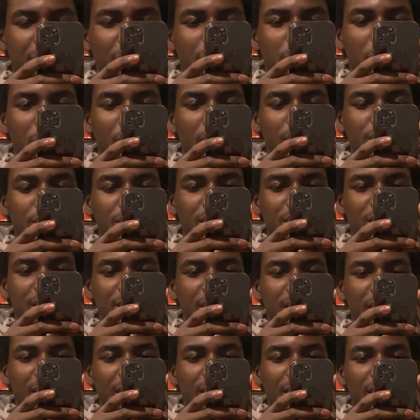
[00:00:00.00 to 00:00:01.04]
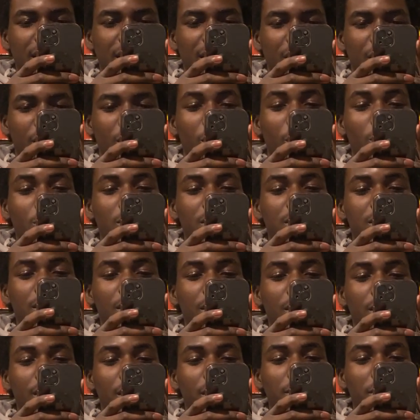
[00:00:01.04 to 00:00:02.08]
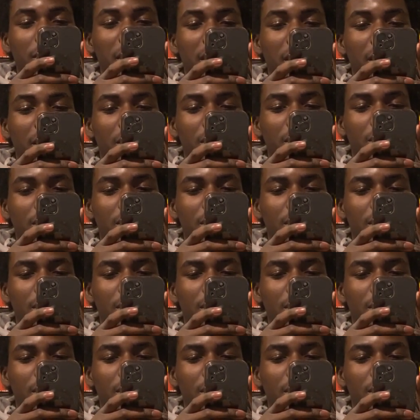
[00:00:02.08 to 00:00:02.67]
Bro, I was just standing here. Oh, this the thumbnail.